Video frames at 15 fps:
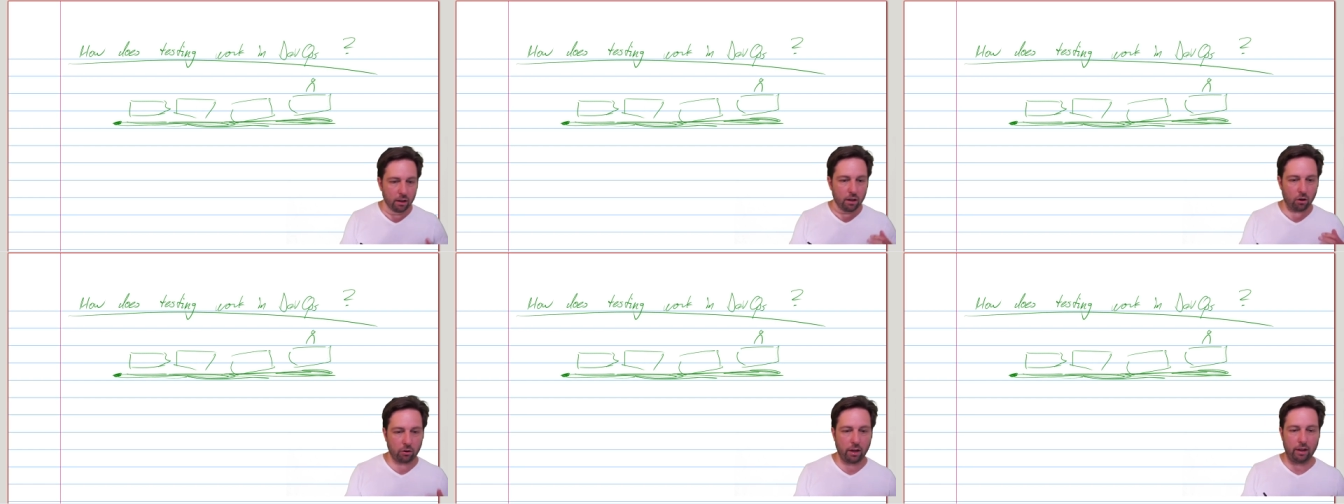
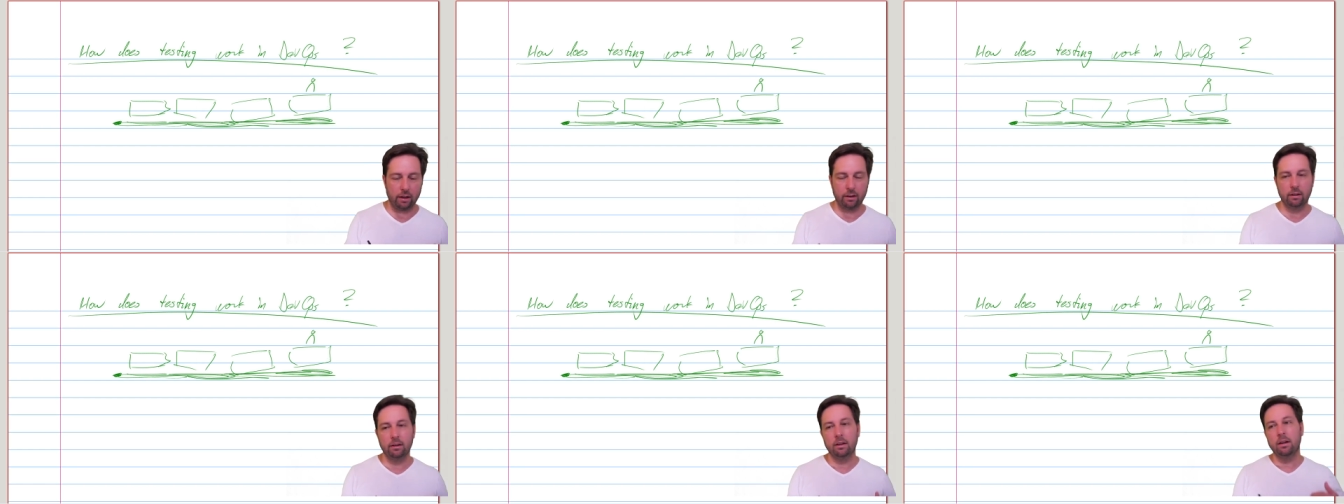okay,
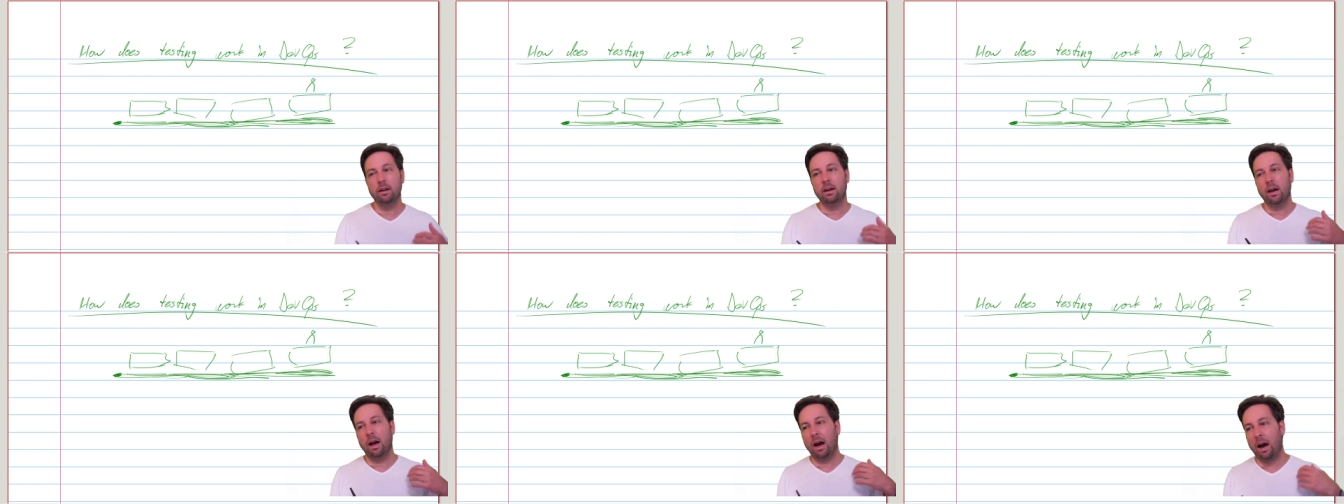
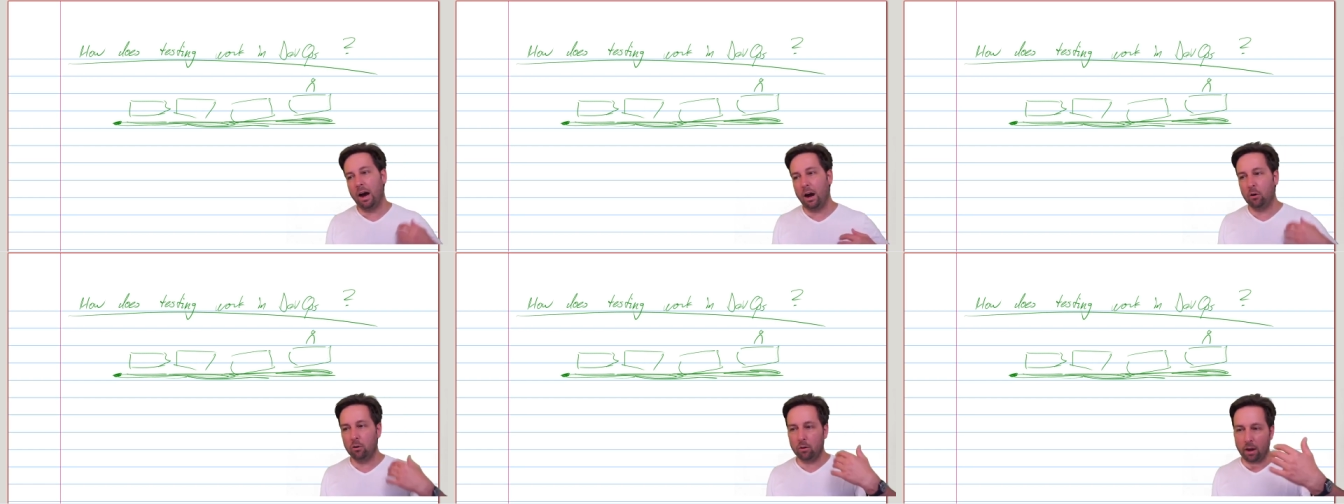
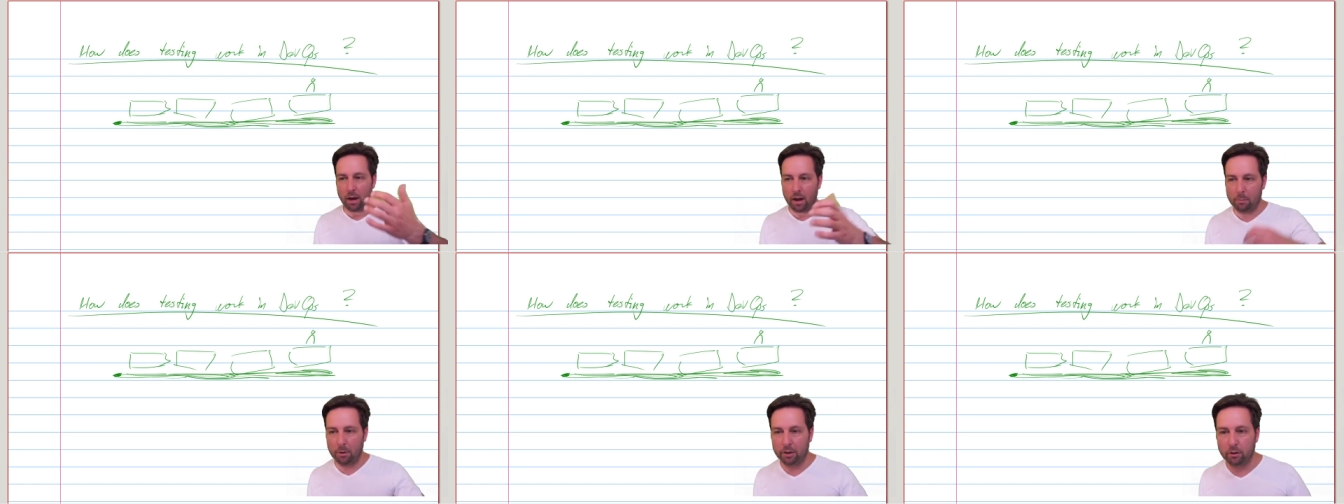how
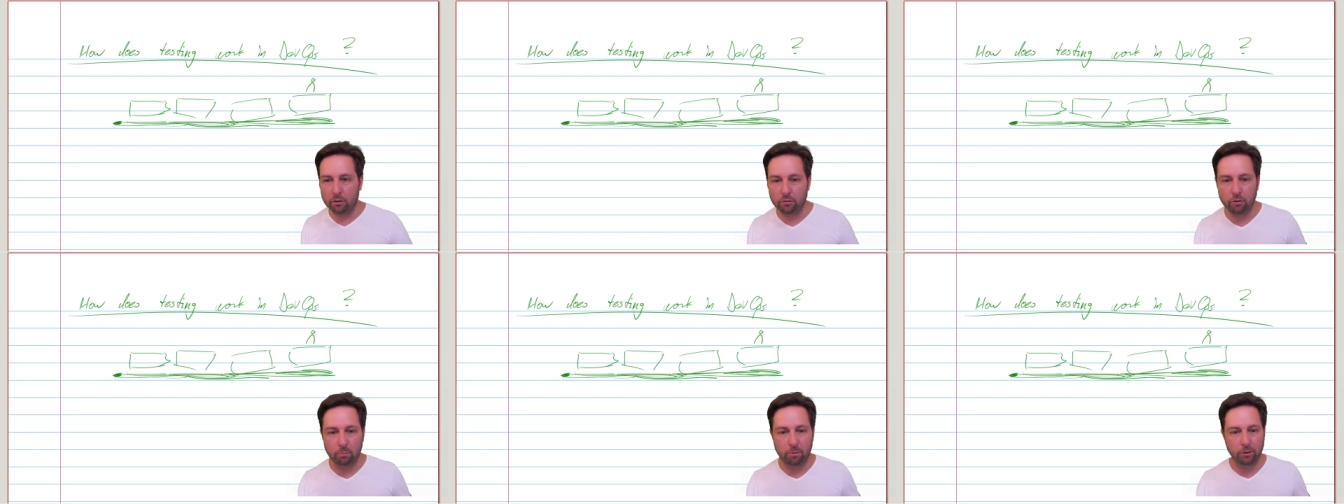am I going
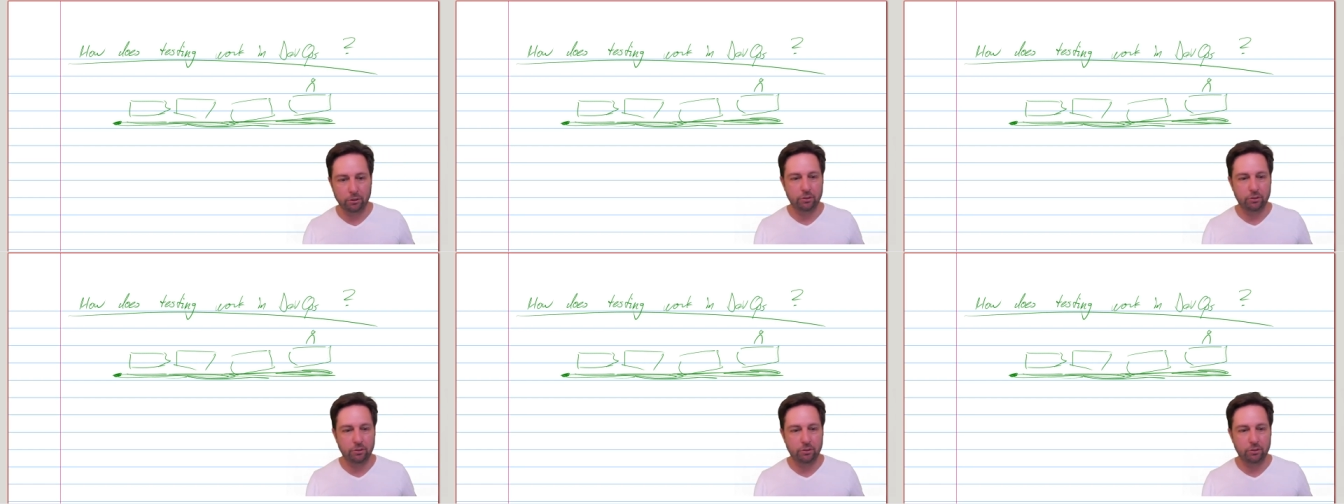to approach